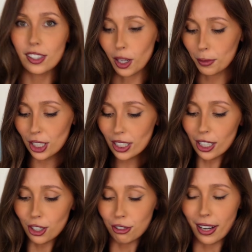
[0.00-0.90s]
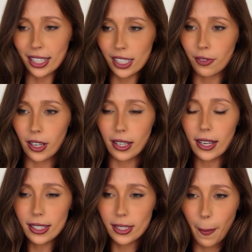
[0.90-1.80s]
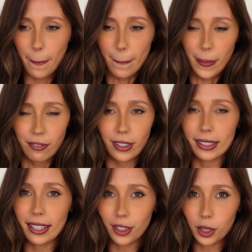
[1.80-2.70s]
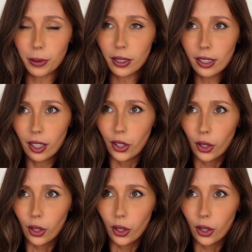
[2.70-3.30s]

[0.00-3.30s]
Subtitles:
So I'm just gonna transfer this, if I can get it open.